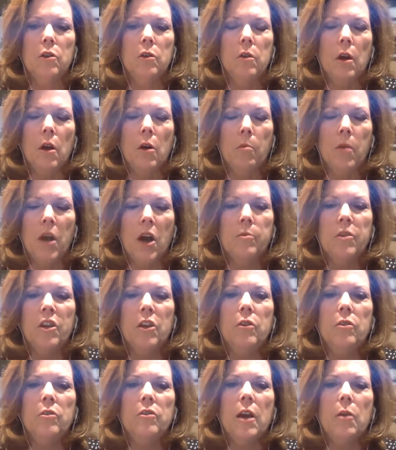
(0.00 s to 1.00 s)
her mom can
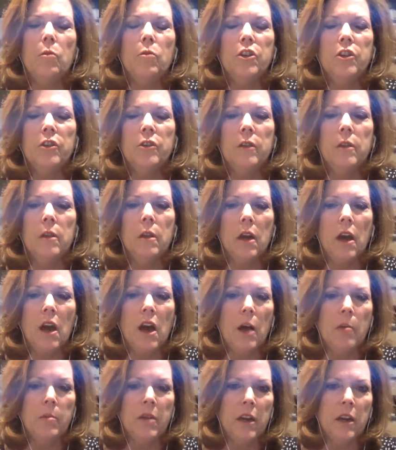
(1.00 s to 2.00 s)
use that when she's in the
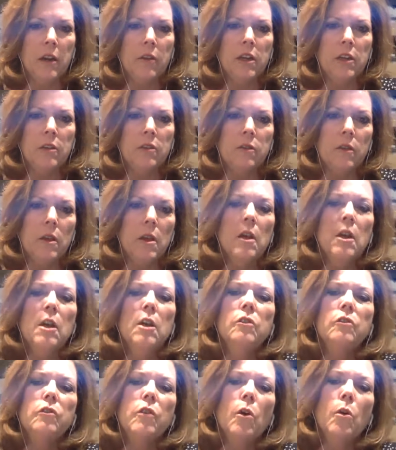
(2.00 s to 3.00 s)
common areas.
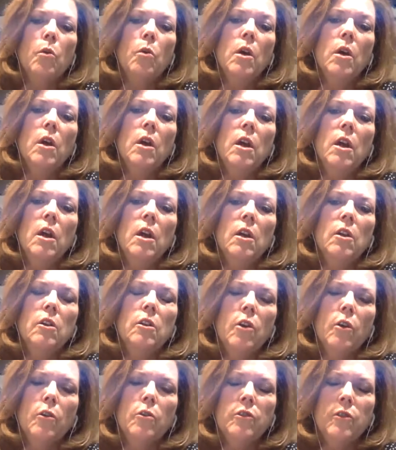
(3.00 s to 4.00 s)
So
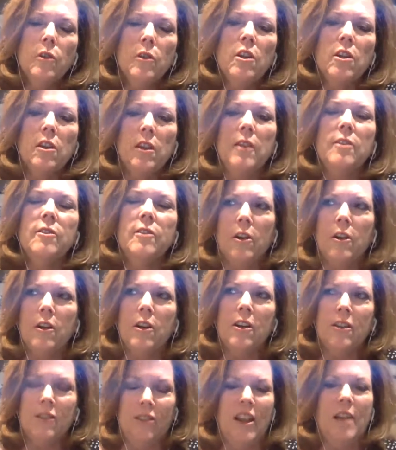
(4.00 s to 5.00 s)
those are the things that are
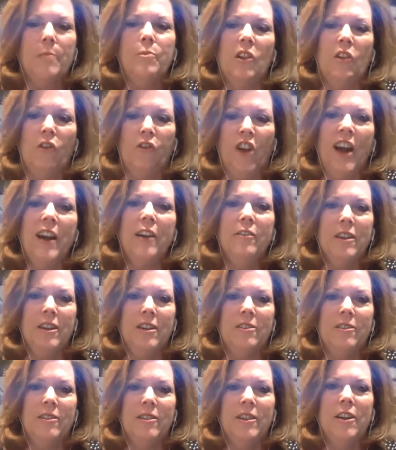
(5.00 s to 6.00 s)
going to stop this
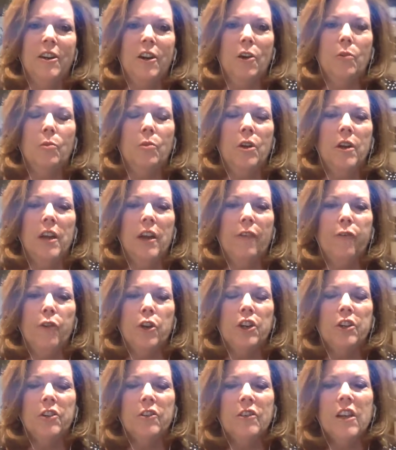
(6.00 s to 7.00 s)
virus. If we're
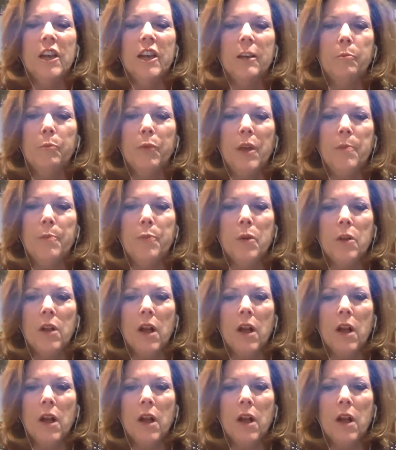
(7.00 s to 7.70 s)
just letting people